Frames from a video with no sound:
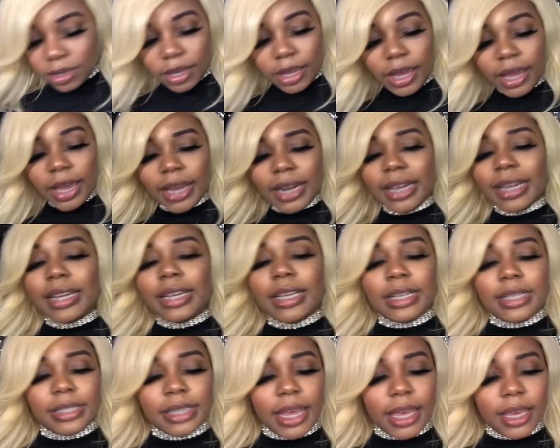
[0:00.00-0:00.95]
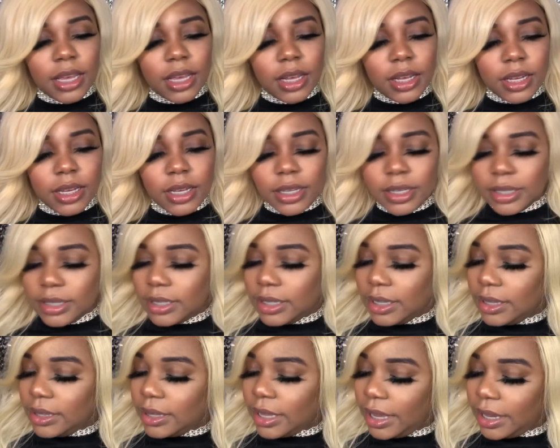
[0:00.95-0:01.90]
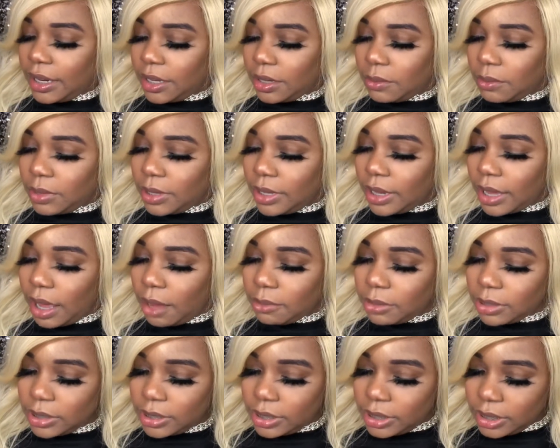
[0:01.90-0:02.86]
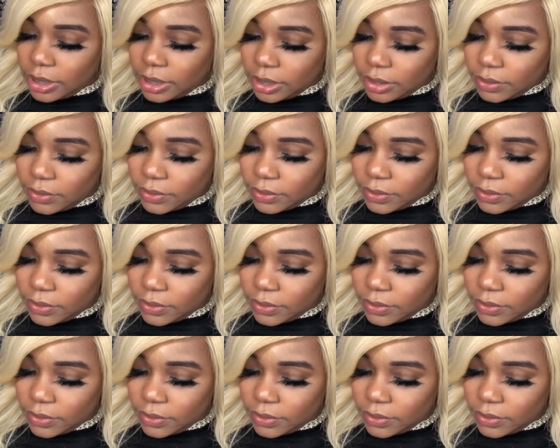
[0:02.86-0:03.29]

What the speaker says: and it is a synthetic wig, I believe.